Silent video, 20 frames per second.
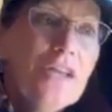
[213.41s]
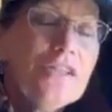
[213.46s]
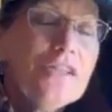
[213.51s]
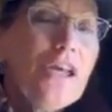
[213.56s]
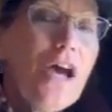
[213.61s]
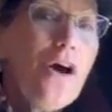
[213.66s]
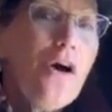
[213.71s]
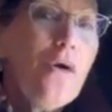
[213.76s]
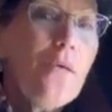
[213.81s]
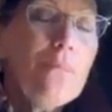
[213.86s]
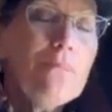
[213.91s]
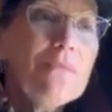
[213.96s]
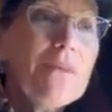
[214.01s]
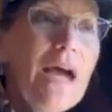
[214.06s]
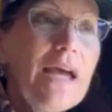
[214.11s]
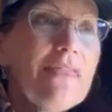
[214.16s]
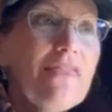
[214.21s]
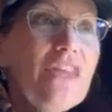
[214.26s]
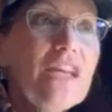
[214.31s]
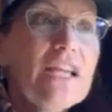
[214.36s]
So
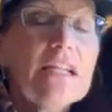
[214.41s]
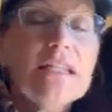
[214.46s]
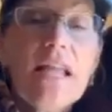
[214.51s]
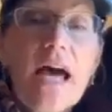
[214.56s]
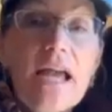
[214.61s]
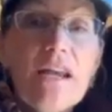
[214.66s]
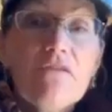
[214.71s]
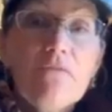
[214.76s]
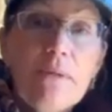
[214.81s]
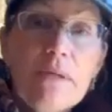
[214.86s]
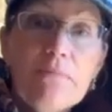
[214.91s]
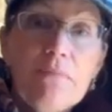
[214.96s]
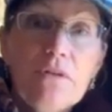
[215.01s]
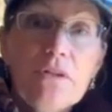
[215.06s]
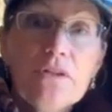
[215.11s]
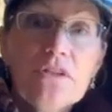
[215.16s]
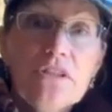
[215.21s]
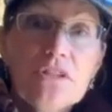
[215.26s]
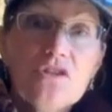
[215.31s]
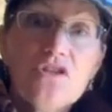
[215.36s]
I think a lot of
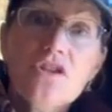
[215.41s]
people